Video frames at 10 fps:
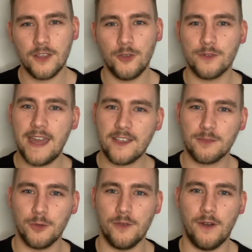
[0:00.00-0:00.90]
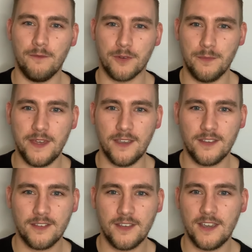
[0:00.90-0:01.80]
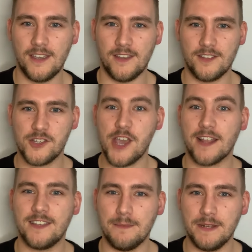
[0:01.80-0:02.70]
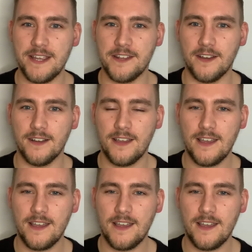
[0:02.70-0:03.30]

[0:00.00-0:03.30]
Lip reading: Your next move on from this is CHEK team leader.